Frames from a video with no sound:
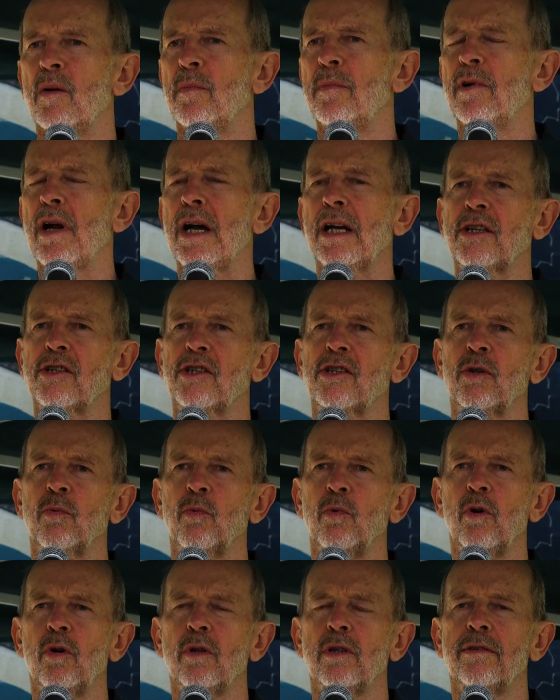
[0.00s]
breaks the
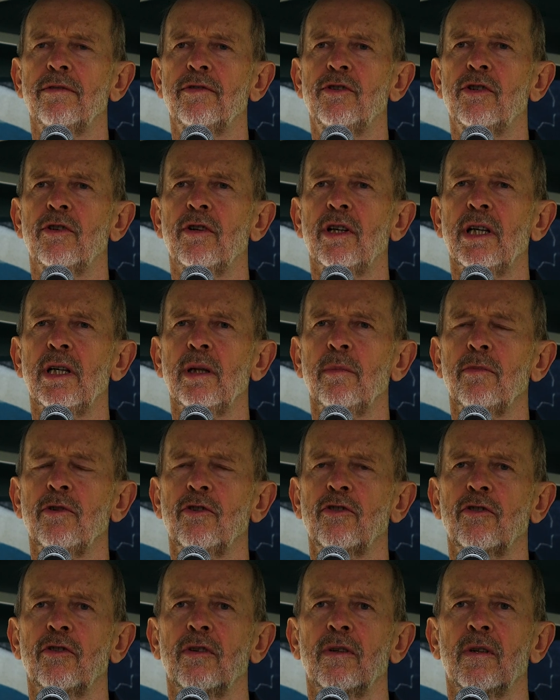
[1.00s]
wall of
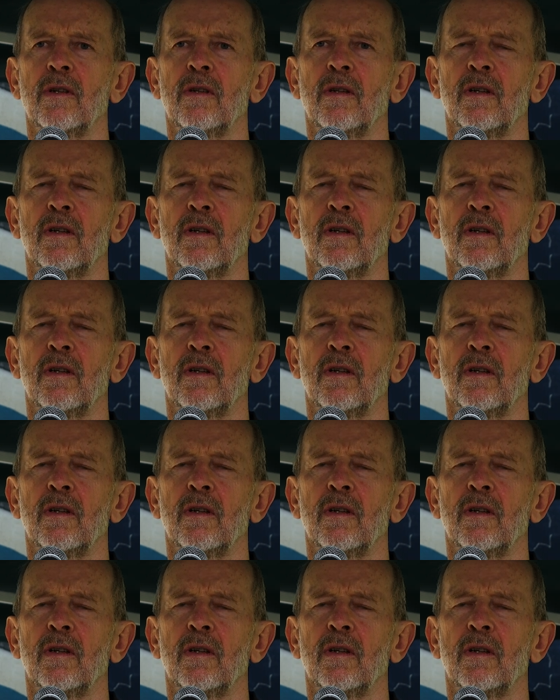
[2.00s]
dreams,